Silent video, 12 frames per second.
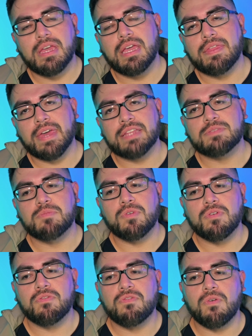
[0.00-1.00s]
and that's
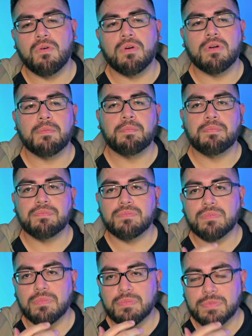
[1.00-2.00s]
more for
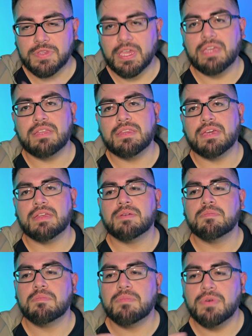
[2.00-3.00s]
taking data,
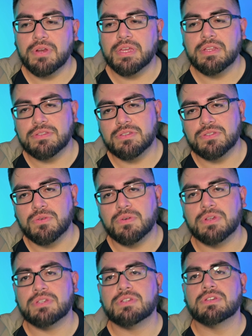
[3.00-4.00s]
putting it into
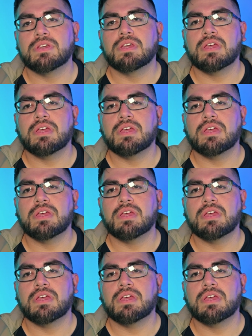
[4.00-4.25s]
storage,